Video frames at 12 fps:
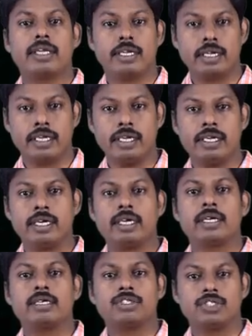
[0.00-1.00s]
he,
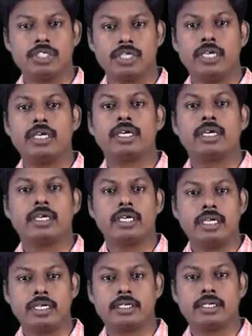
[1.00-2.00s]
she,
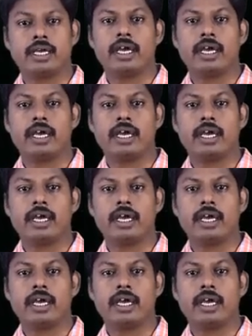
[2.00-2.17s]
it.